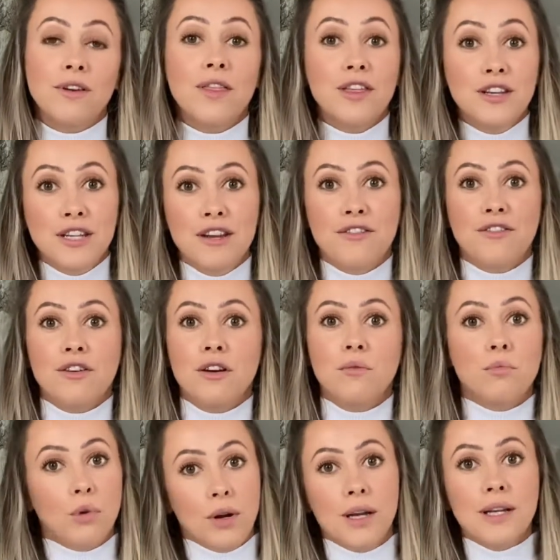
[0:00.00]
the different
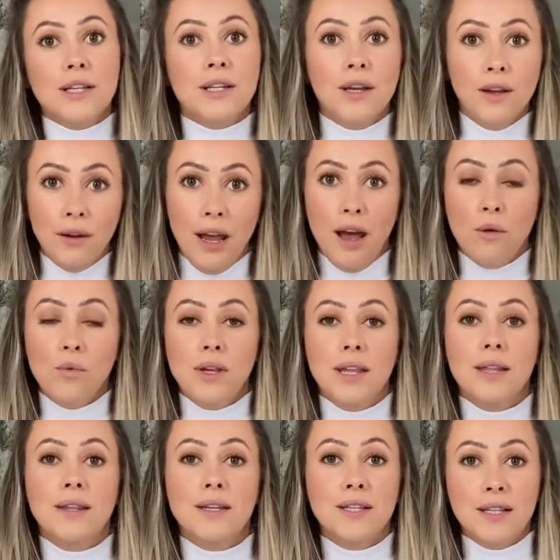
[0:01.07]
products that you get
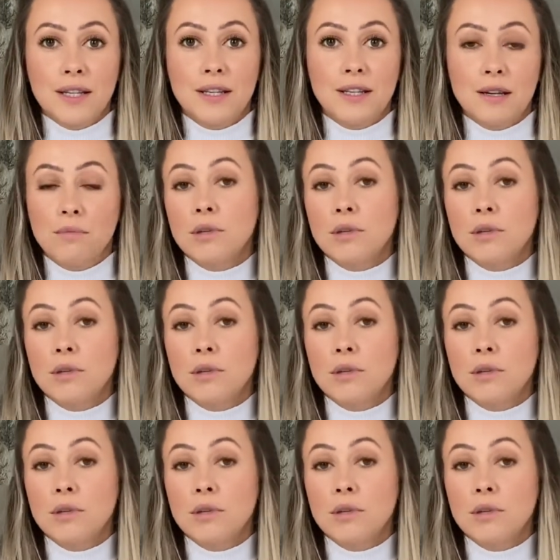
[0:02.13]
within the system.